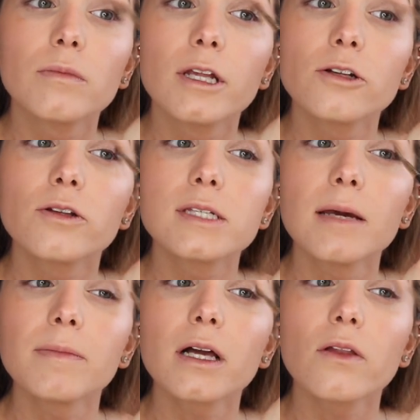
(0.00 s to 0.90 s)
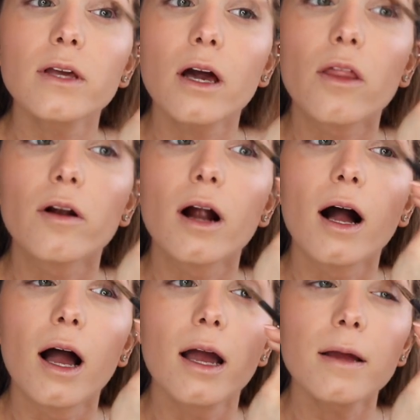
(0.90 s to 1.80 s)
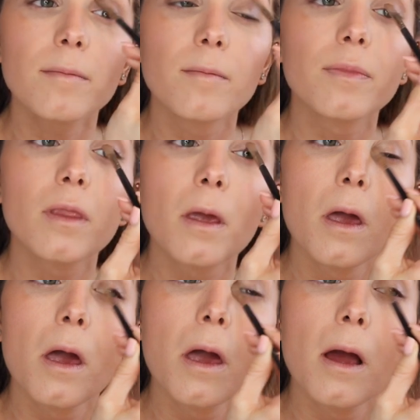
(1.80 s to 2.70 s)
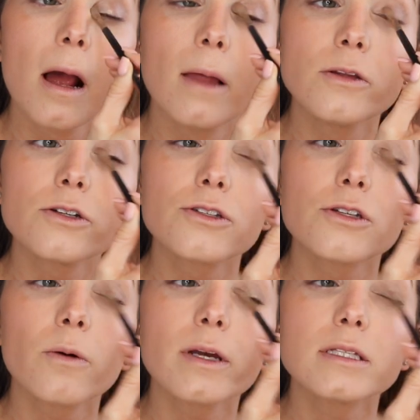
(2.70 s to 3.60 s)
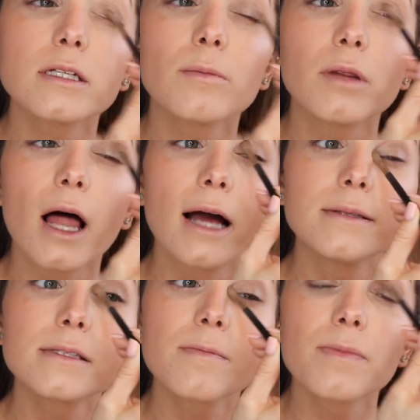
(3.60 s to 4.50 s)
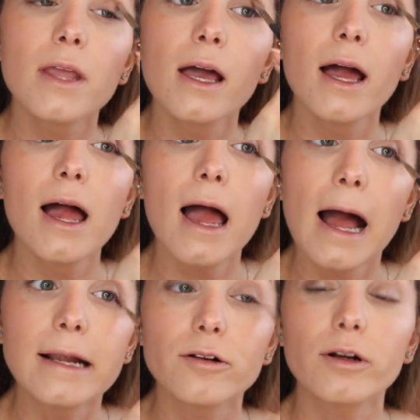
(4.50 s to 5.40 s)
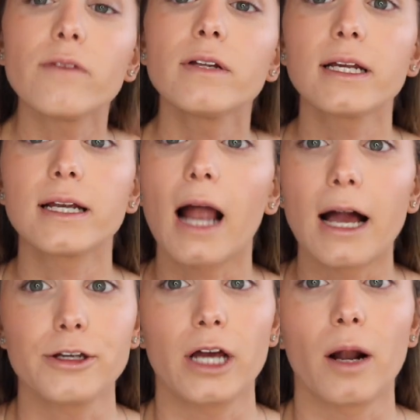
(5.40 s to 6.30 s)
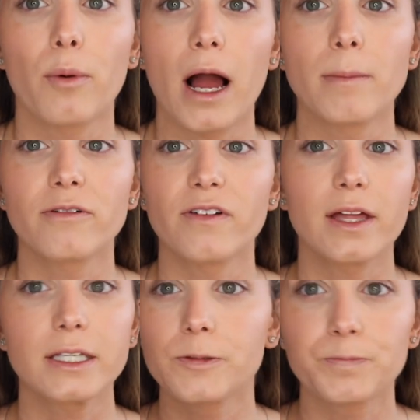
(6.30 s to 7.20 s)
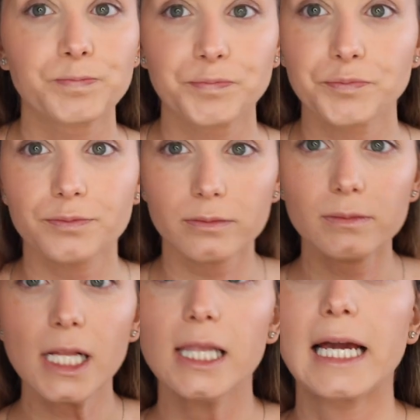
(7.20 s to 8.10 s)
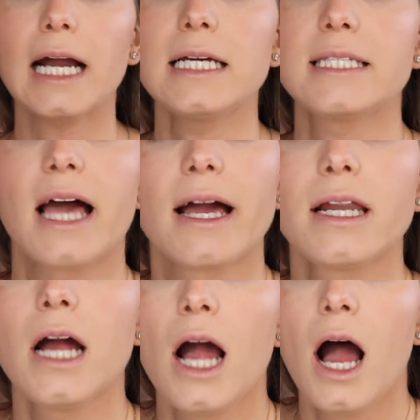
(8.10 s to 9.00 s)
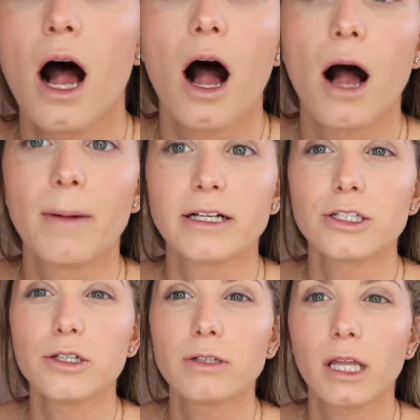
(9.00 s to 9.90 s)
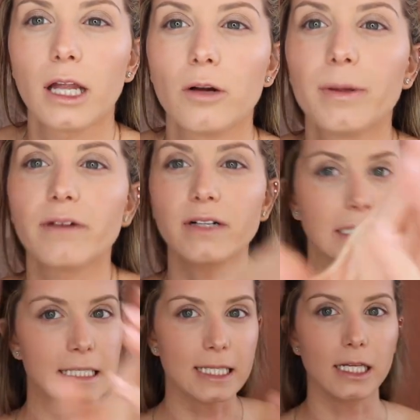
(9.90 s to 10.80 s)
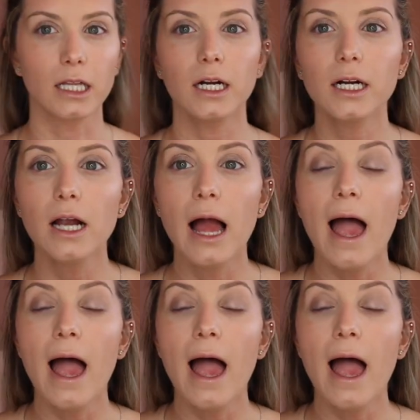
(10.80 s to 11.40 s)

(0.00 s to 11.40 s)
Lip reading: And do the same thing on the other eye. These are so easy to blend, and you don't even need an eyeshadow primer for this. Like I said, I just use a little bit of concealer,